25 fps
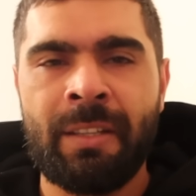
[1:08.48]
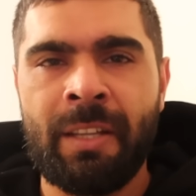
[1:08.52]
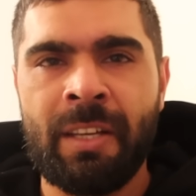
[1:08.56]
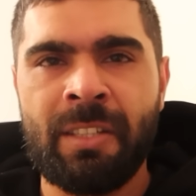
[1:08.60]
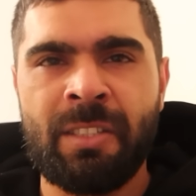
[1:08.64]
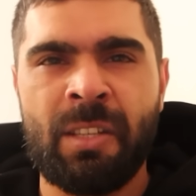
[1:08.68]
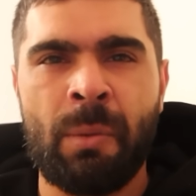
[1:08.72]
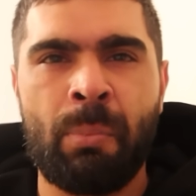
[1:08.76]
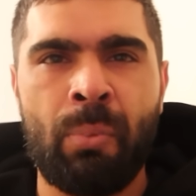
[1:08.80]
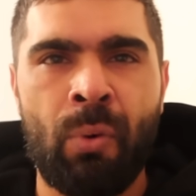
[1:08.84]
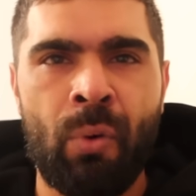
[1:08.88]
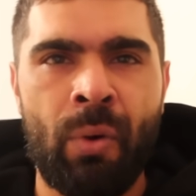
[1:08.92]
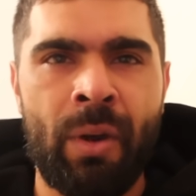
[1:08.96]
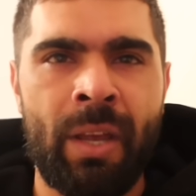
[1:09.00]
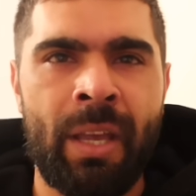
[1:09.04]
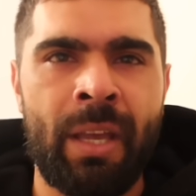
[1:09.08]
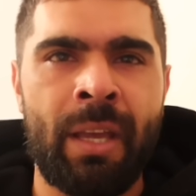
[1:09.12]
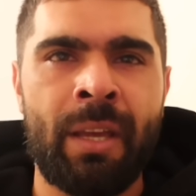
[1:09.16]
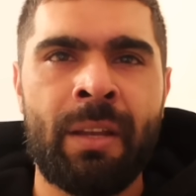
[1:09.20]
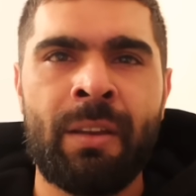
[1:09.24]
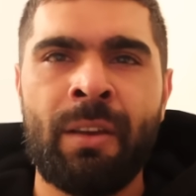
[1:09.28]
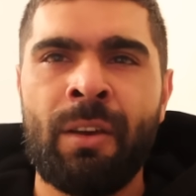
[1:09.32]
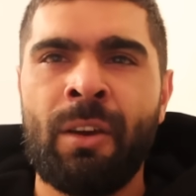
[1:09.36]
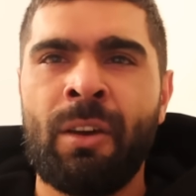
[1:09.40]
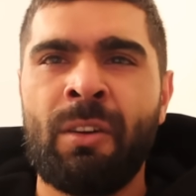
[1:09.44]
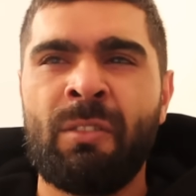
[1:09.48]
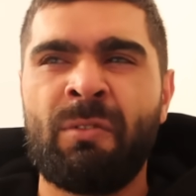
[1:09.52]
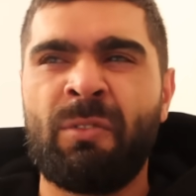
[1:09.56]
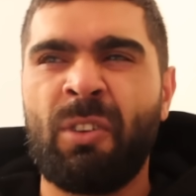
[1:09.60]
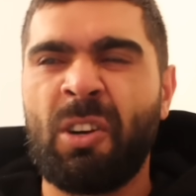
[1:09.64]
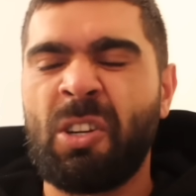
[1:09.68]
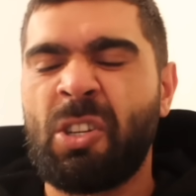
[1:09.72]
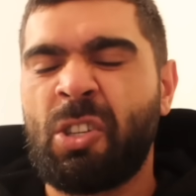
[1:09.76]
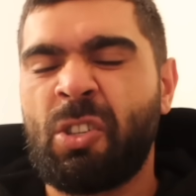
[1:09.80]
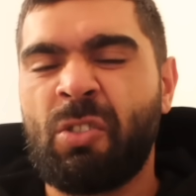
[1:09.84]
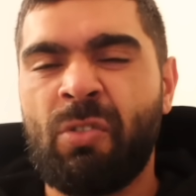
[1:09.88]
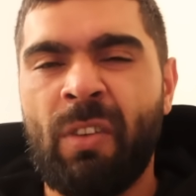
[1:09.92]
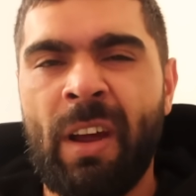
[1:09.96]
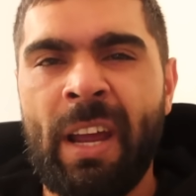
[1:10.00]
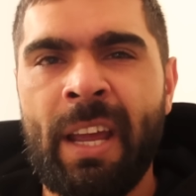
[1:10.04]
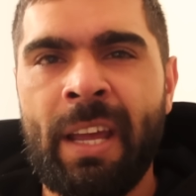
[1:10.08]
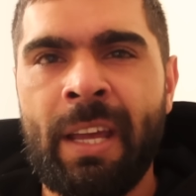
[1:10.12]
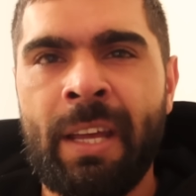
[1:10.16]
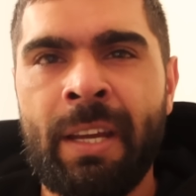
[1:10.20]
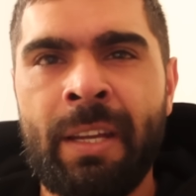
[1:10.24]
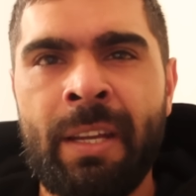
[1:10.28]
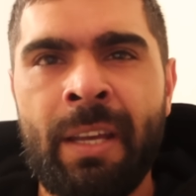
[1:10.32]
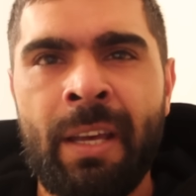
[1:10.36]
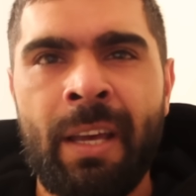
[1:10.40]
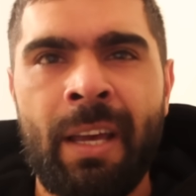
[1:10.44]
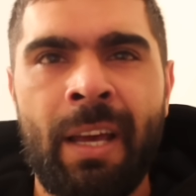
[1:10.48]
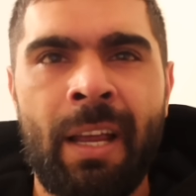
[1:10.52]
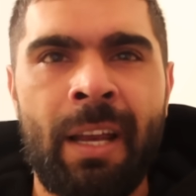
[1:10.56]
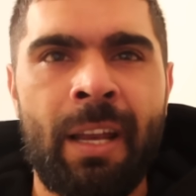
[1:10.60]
disappointed, frustrated,